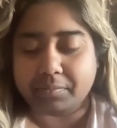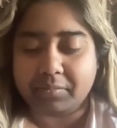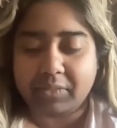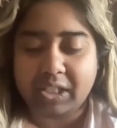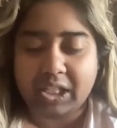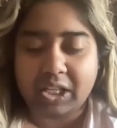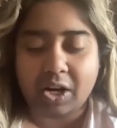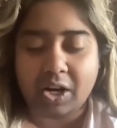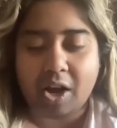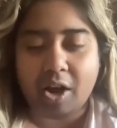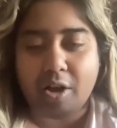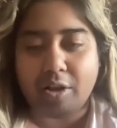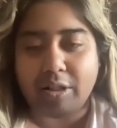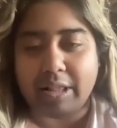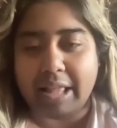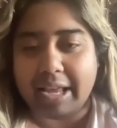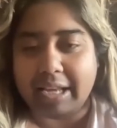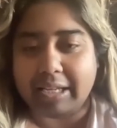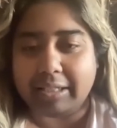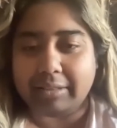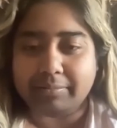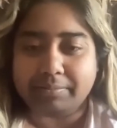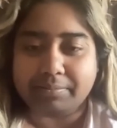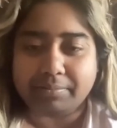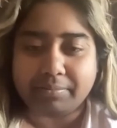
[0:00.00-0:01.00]
you know,
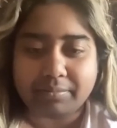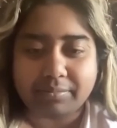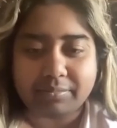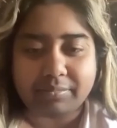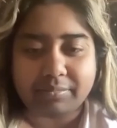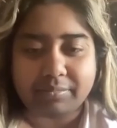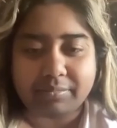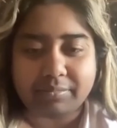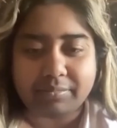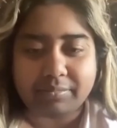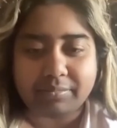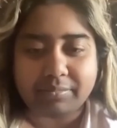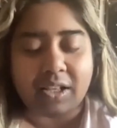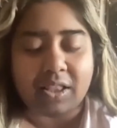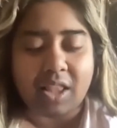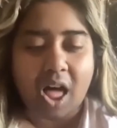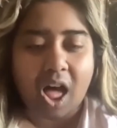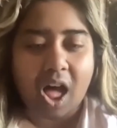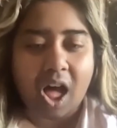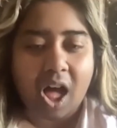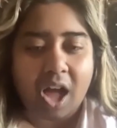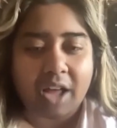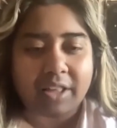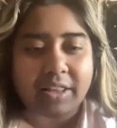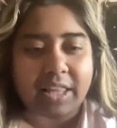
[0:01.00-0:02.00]
like getting
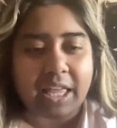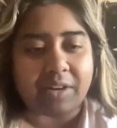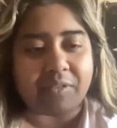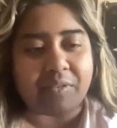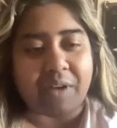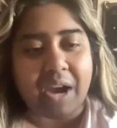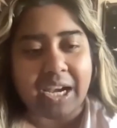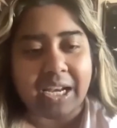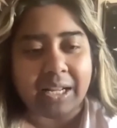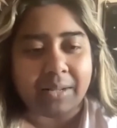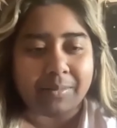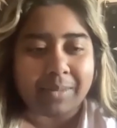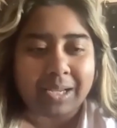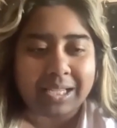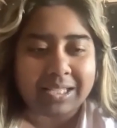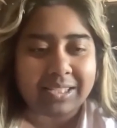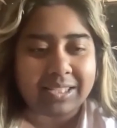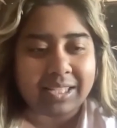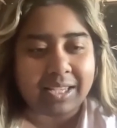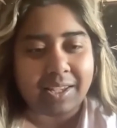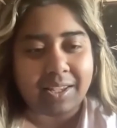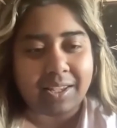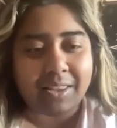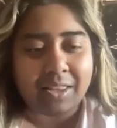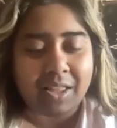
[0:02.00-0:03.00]
along, like writing my
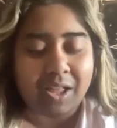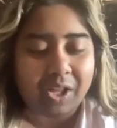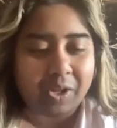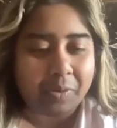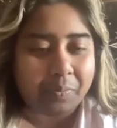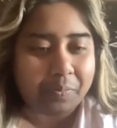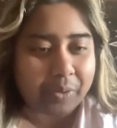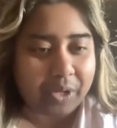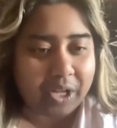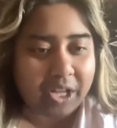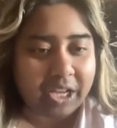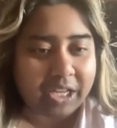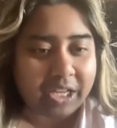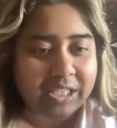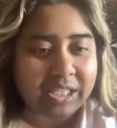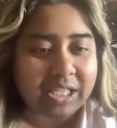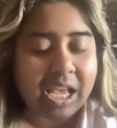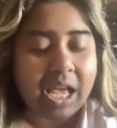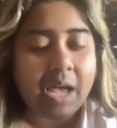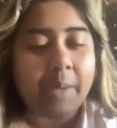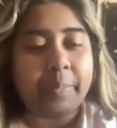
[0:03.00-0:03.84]
silly little books.